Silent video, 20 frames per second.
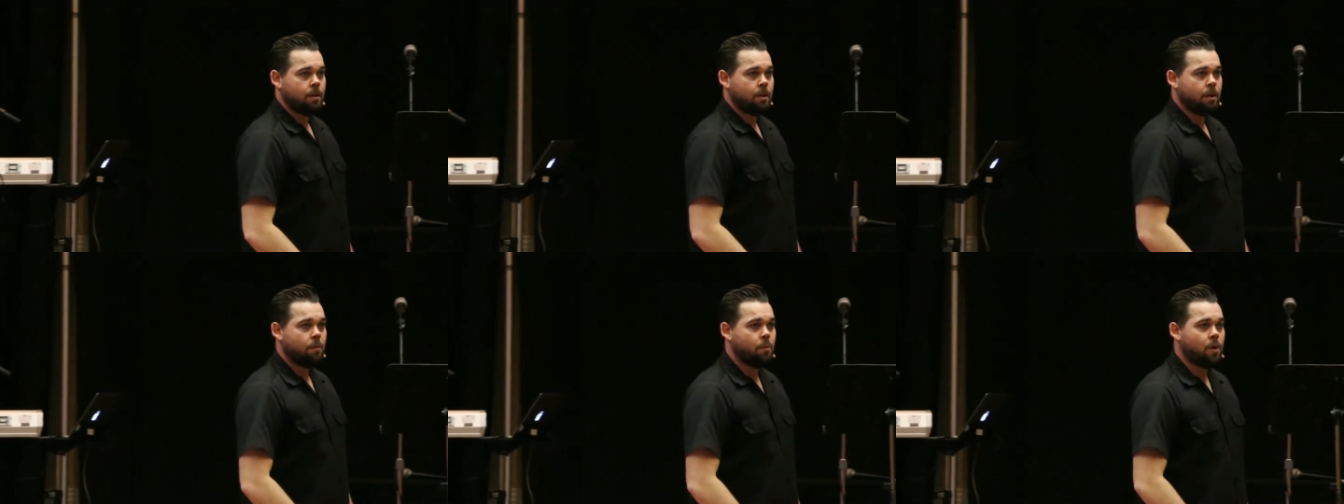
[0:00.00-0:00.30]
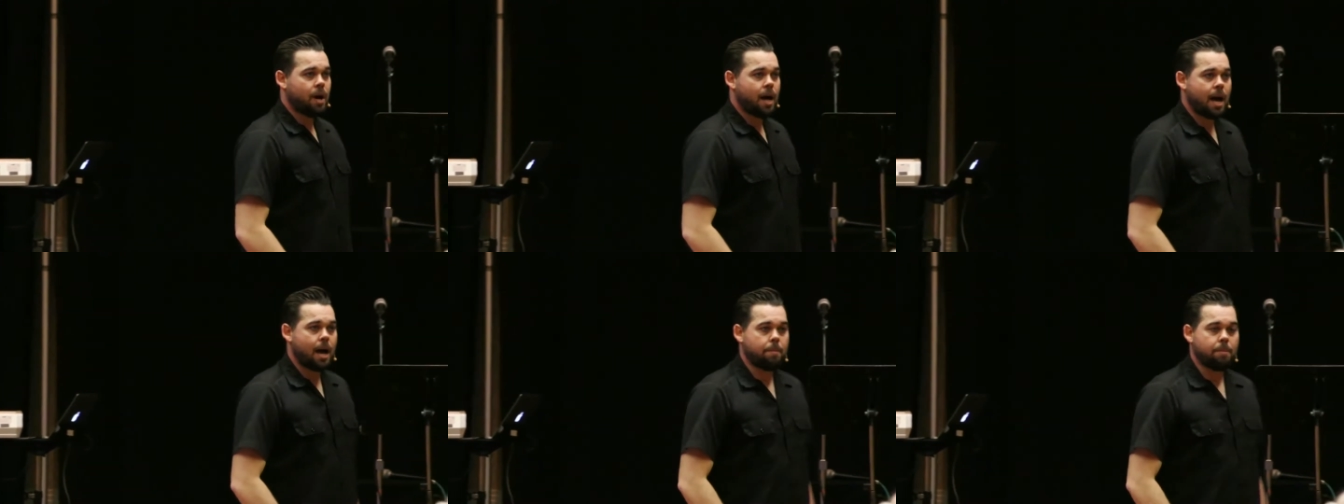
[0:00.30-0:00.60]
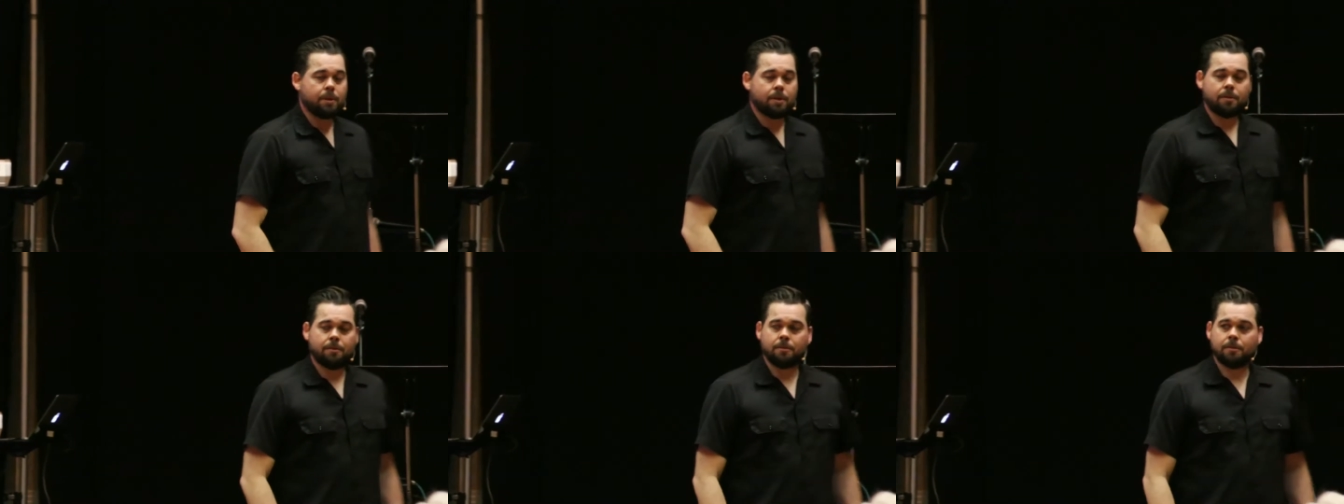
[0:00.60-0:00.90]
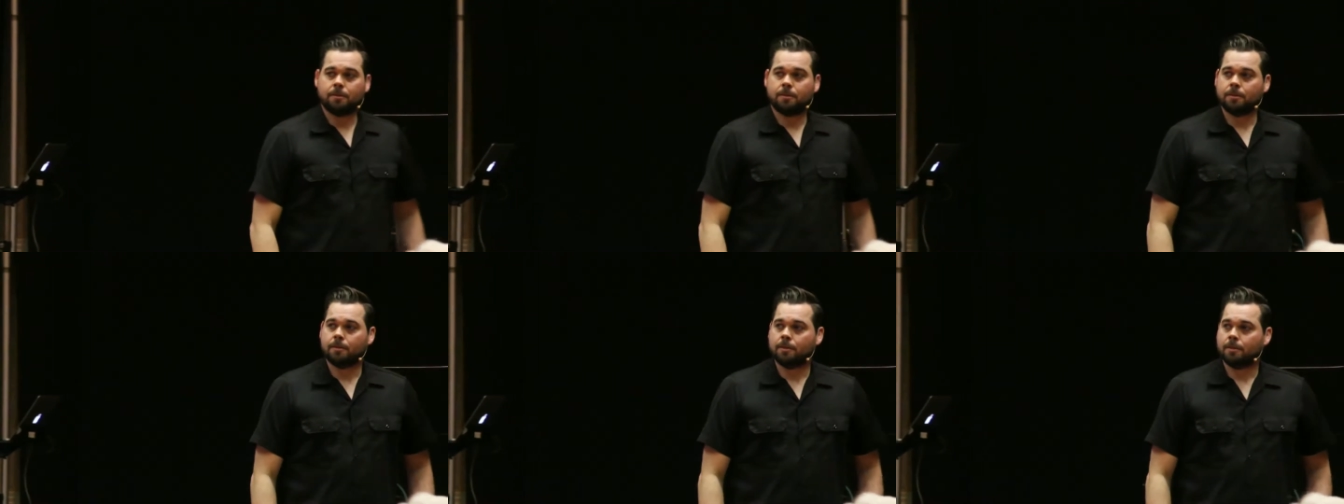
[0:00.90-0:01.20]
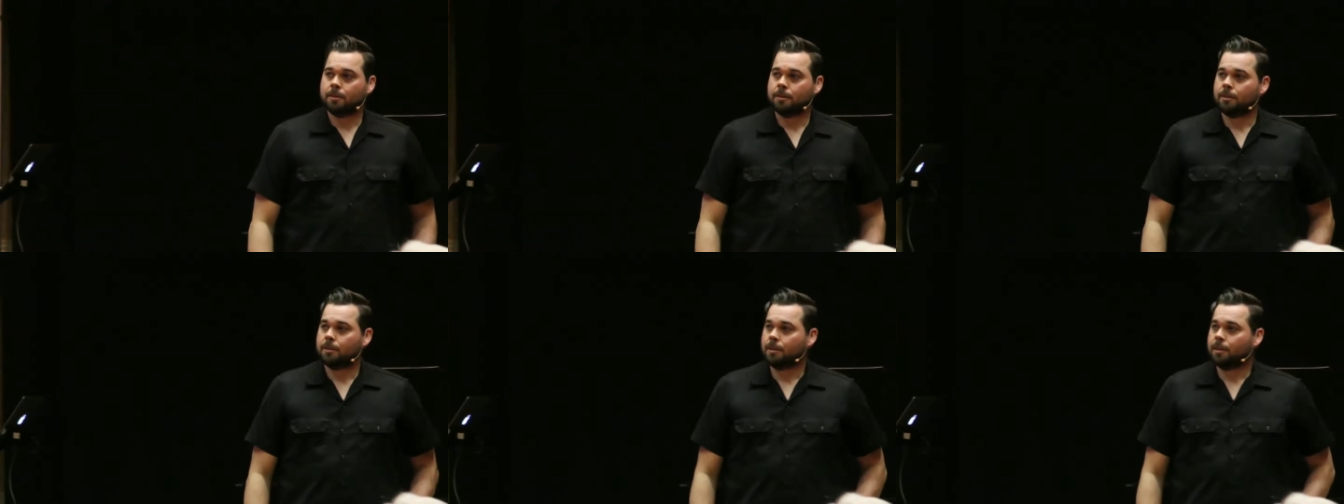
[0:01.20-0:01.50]
And what happened?
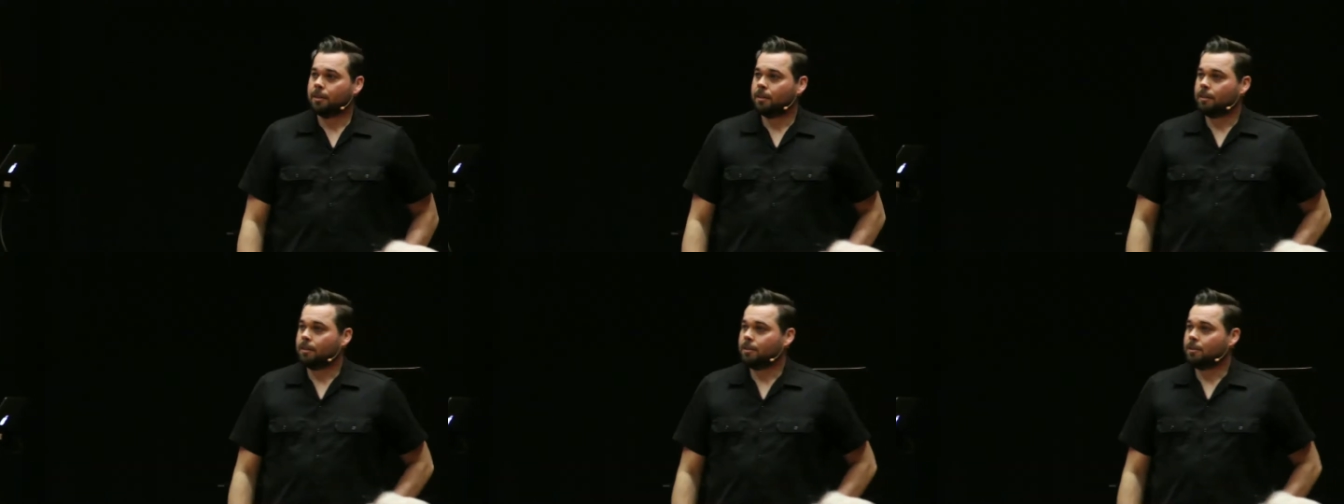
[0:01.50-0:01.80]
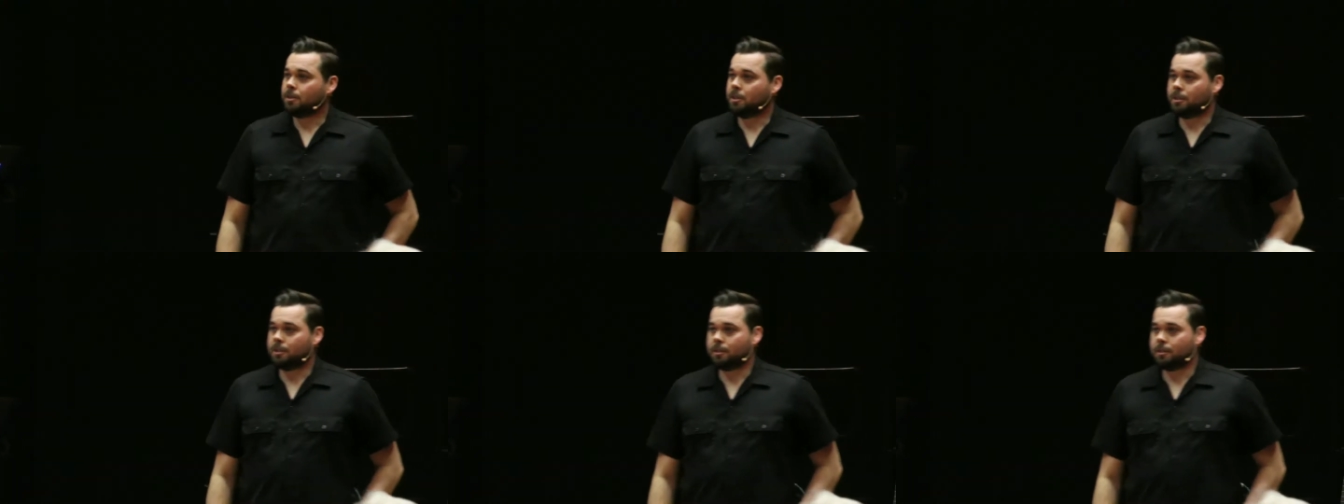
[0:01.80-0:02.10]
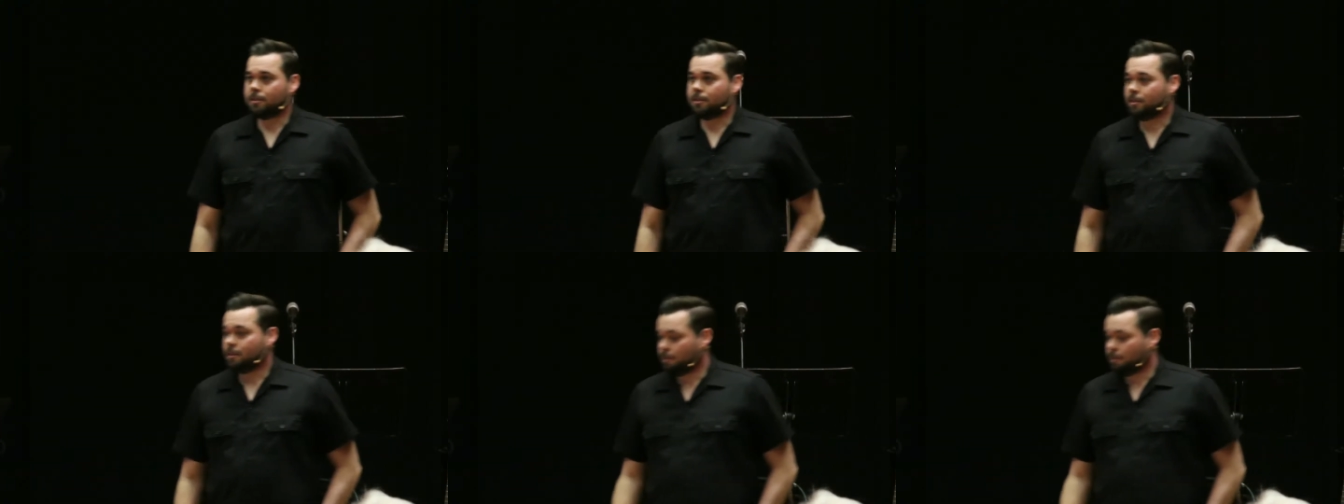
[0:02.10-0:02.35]
Jesus,